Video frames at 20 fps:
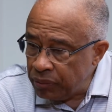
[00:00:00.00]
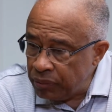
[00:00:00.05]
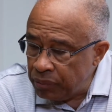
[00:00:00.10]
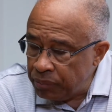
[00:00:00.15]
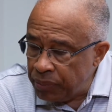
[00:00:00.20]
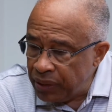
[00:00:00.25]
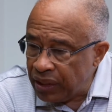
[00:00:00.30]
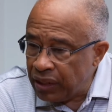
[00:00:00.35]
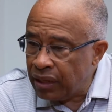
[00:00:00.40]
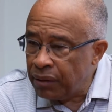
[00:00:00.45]

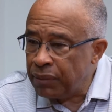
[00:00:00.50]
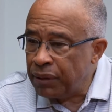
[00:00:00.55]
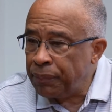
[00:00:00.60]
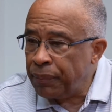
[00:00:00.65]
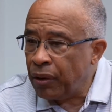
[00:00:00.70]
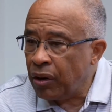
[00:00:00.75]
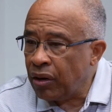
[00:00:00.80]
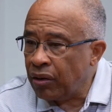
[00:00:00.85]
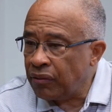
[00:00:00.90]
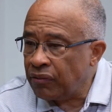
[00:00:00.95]
become a
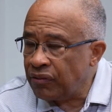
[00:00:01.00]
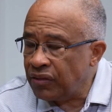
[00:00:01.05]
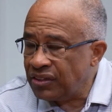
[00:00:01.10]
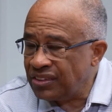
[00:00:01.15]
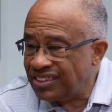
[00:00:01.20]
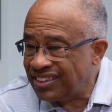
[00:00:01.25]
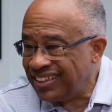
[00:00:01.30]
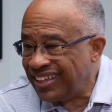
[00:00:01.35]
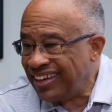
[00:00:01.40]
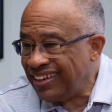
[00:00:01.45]
part of the
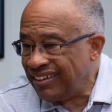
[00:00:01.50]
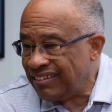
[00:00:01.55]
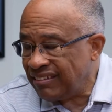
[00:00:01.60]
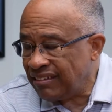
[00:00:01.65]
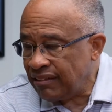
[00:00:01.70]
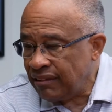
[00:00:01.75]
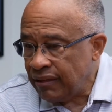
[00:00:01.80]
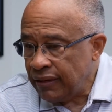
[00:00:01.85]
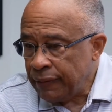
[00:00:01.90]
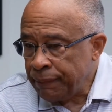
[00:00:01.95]
state